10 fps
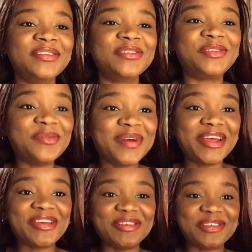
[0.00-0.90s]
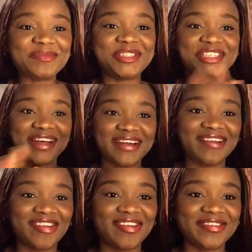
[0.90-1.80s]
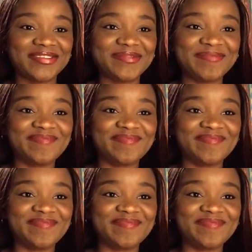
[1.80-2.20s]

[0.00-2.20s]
to my YouTube channel.